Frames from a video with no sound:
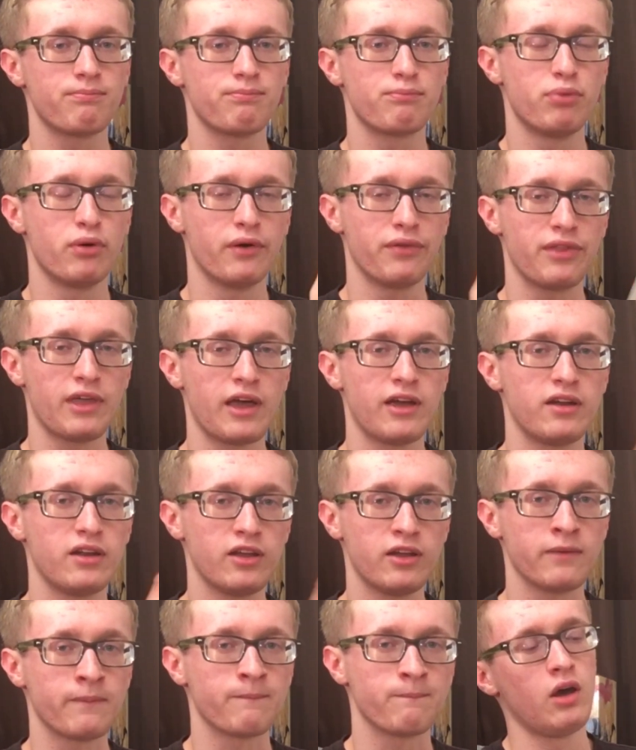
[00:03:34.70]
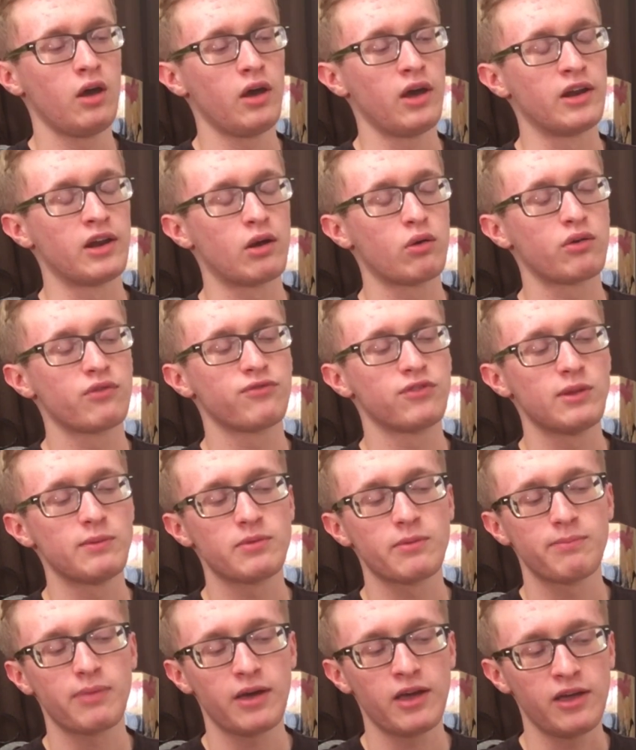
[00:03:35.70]
put that in. And I would flip
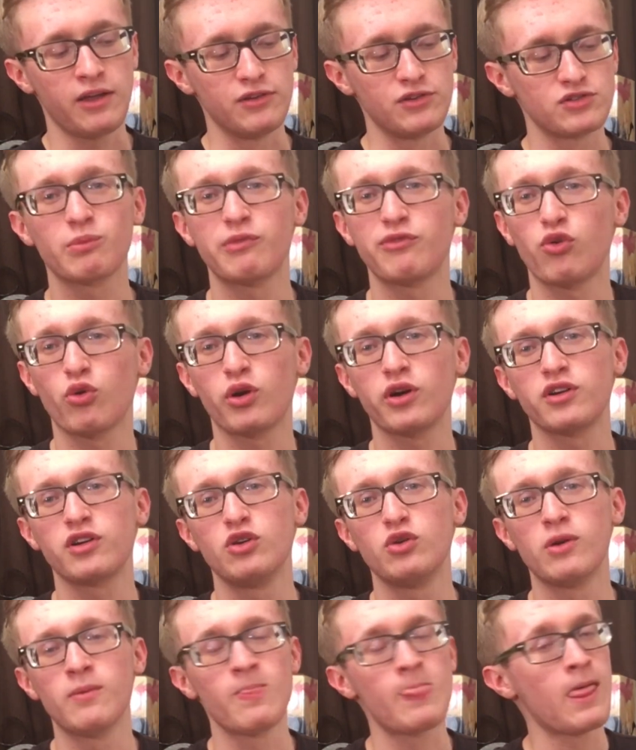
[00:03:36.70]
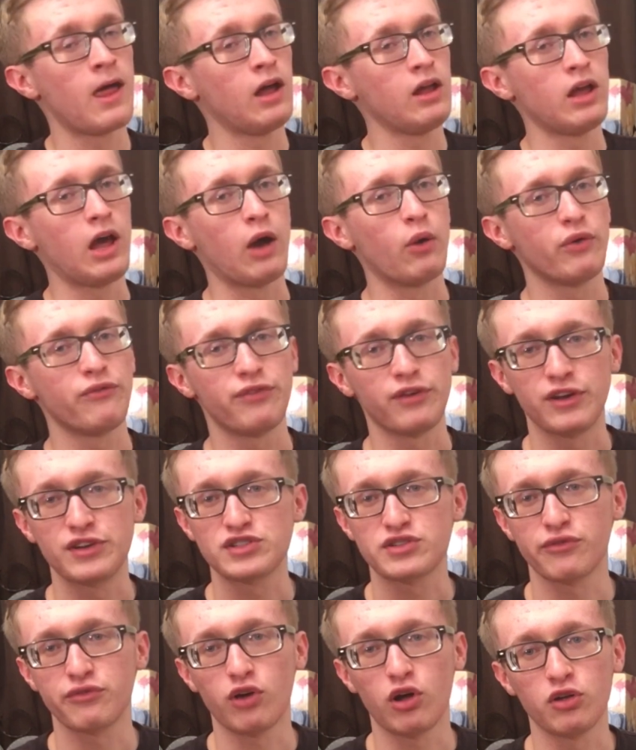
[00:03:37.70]
the page. Before I knew it, I would
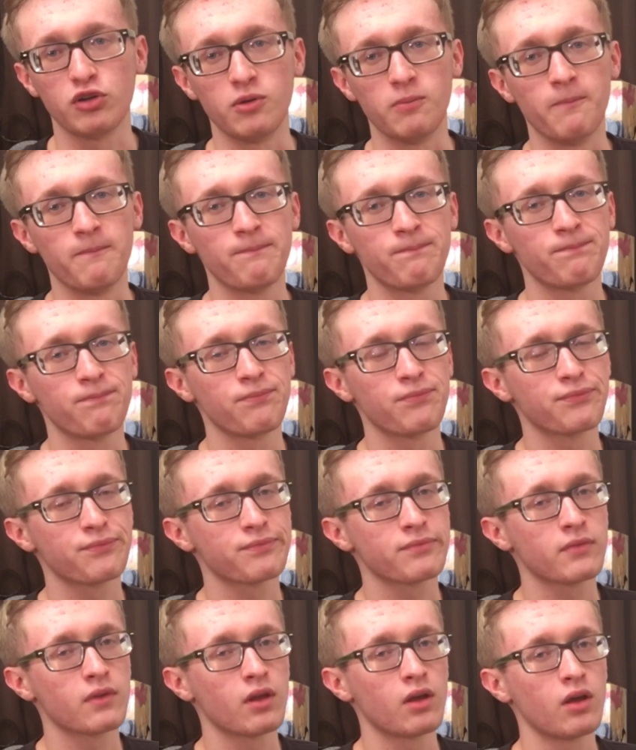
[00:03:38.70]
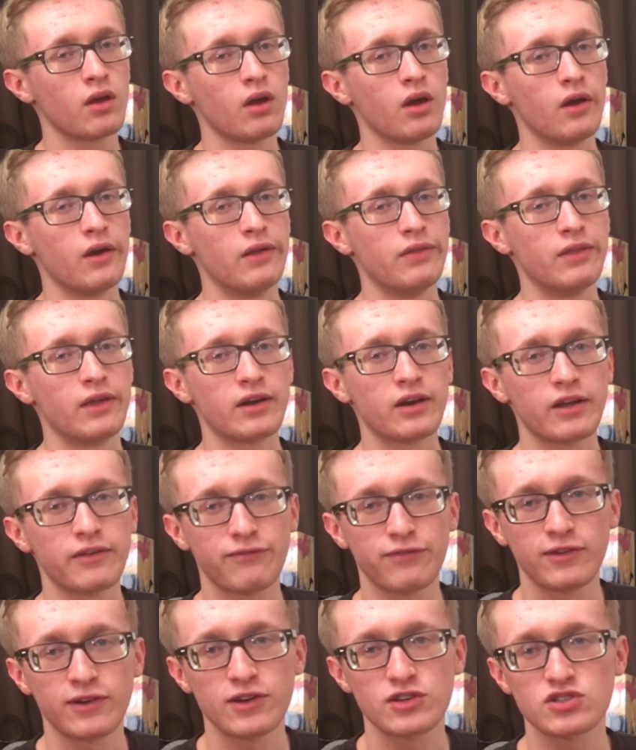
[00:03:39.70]
finish a volume. And then I'd
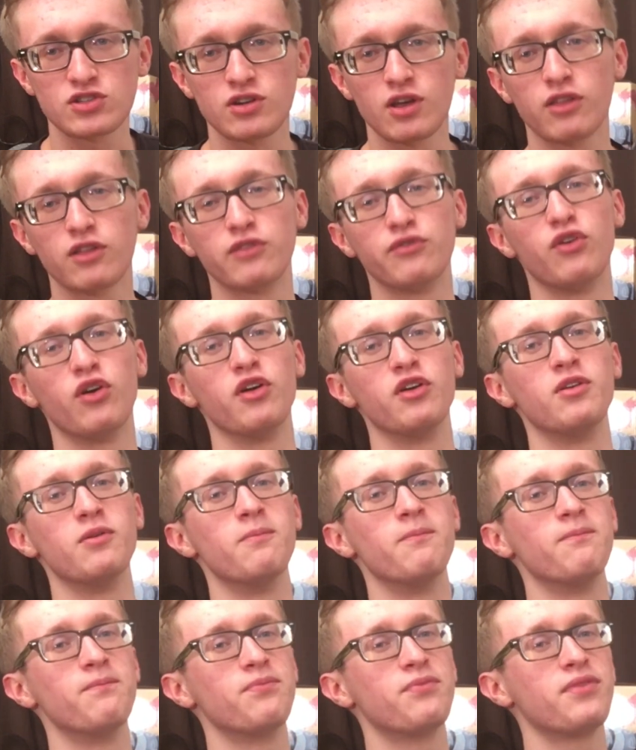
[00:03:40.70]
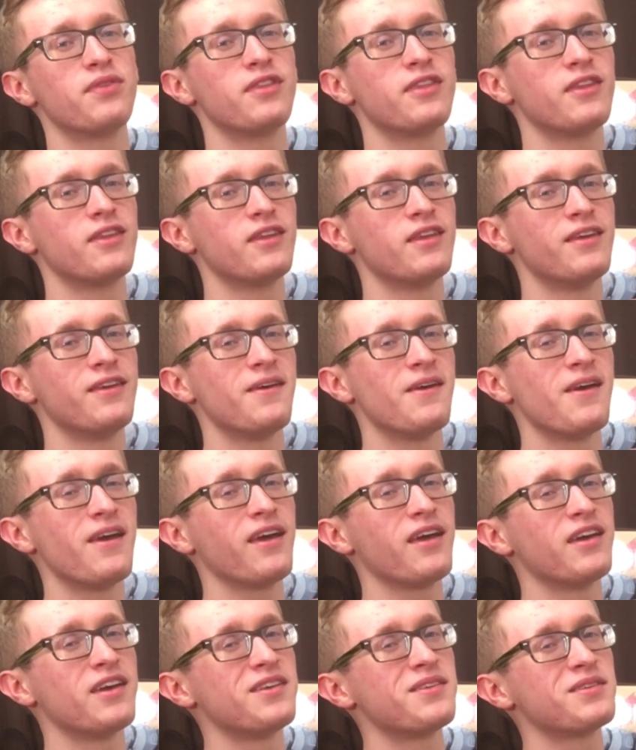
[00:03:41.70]
finish another volume.
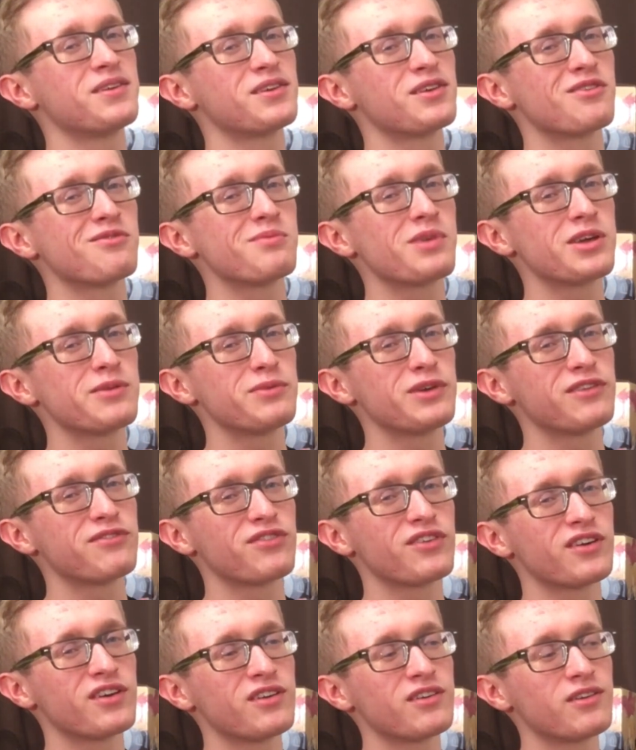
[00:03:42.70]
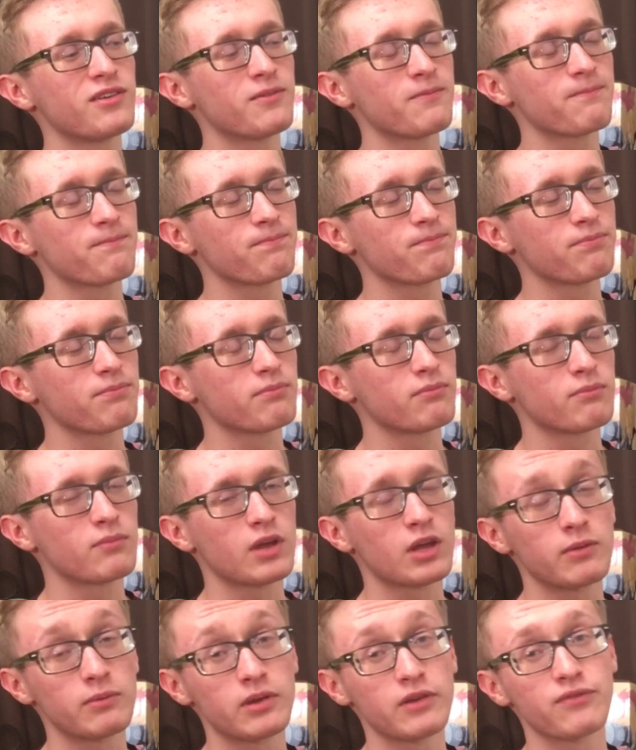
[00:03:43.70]
And maybe if I
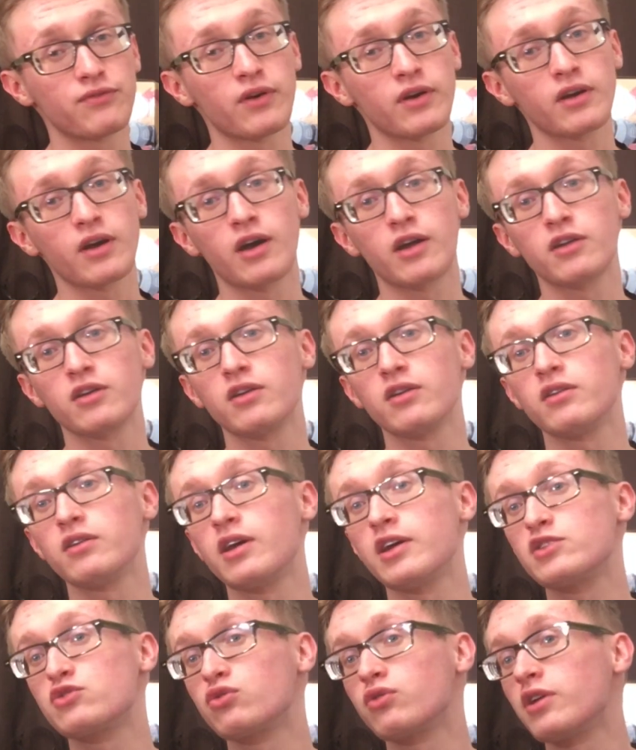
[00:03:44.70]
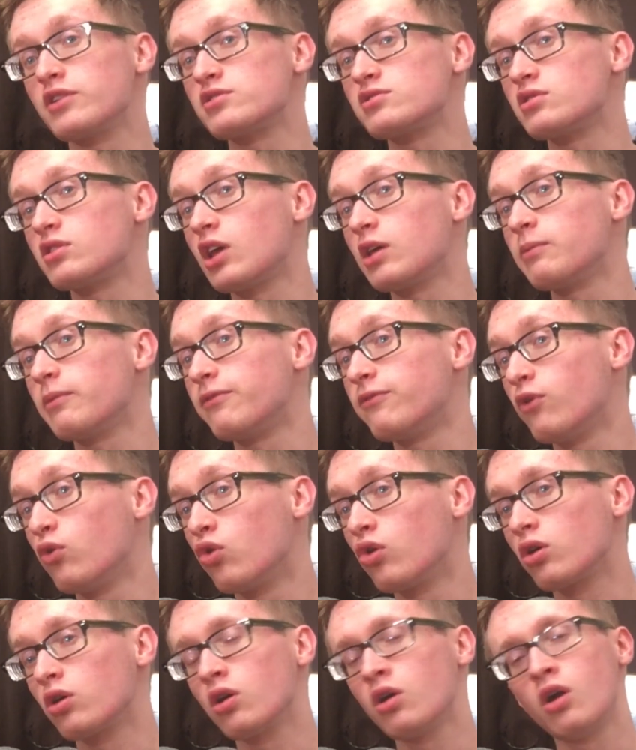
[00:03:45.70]
got a good night's rest the night
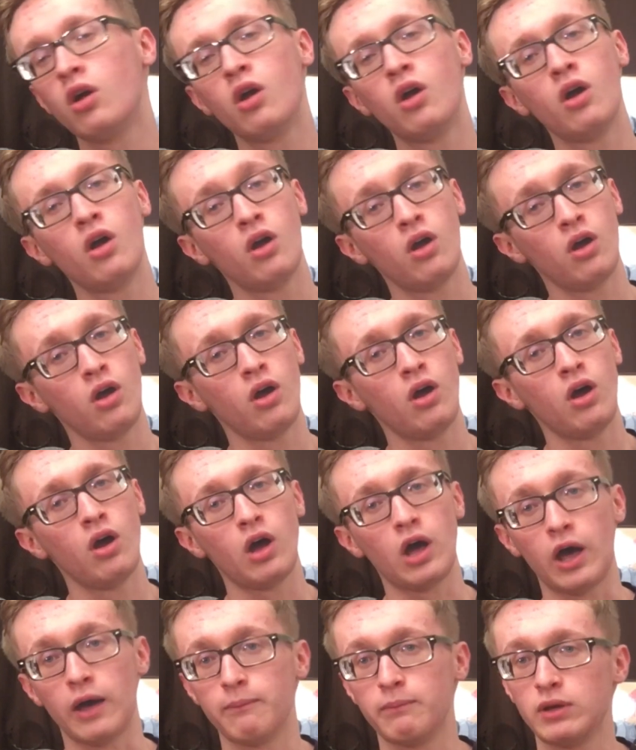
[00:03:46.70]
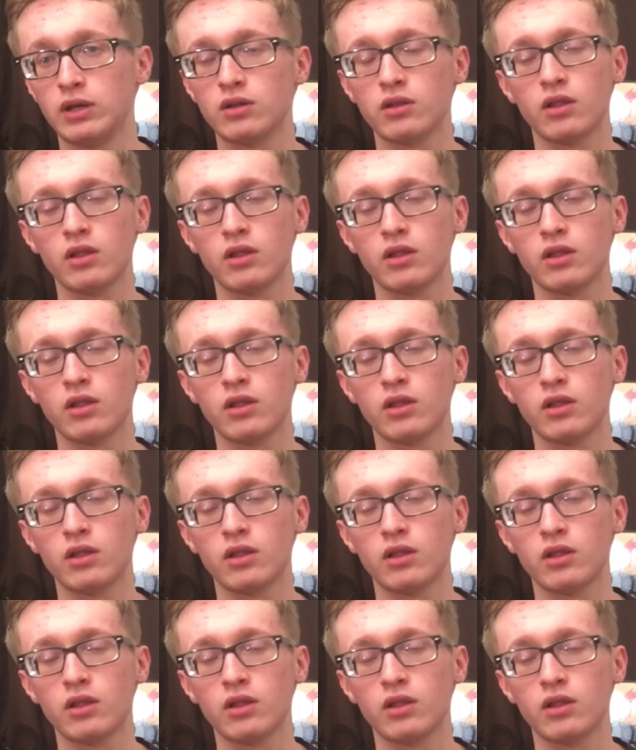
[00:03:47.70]
before, I'd be